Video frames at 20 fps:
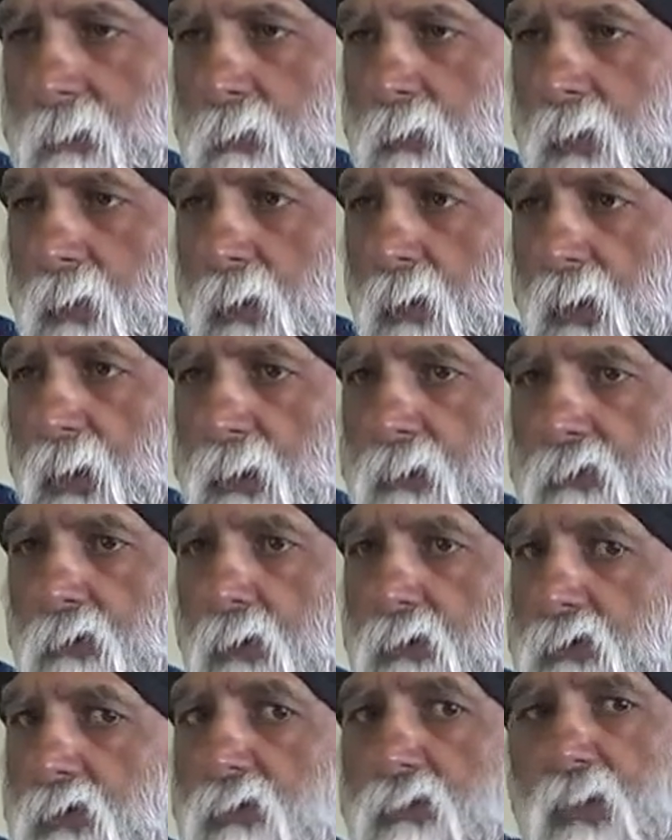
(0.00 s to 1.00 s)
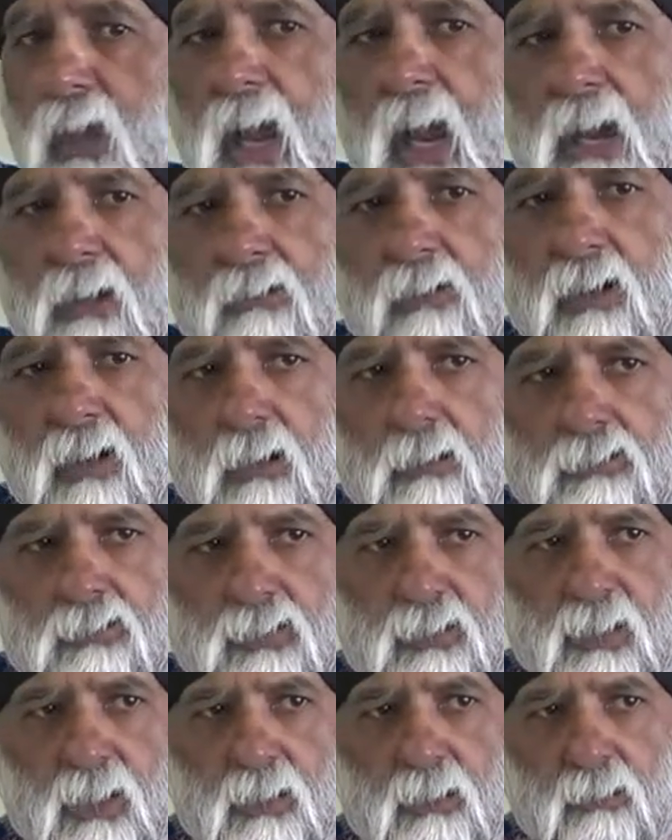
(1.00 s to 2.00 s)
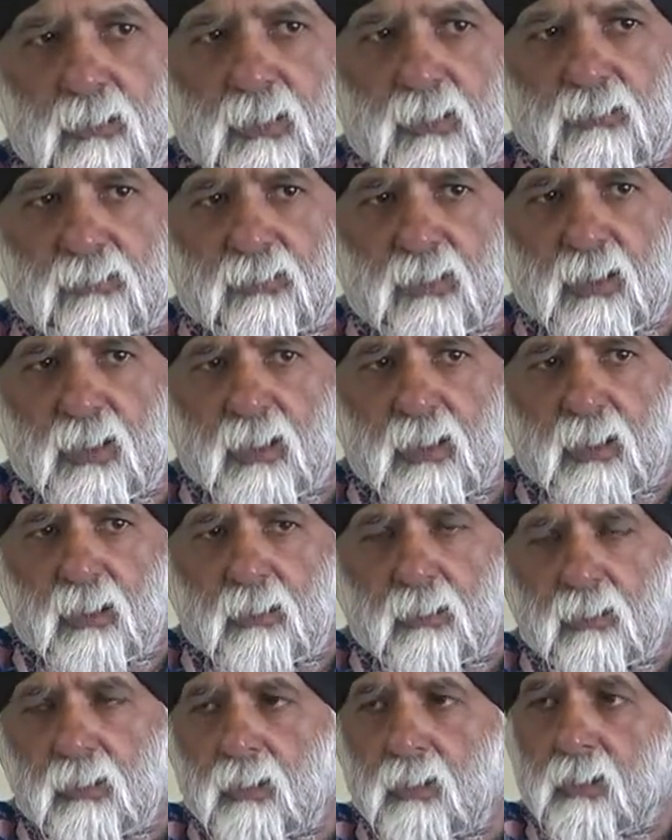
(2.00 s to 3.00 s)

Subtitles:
You know, it's not just agriculture that you can study here.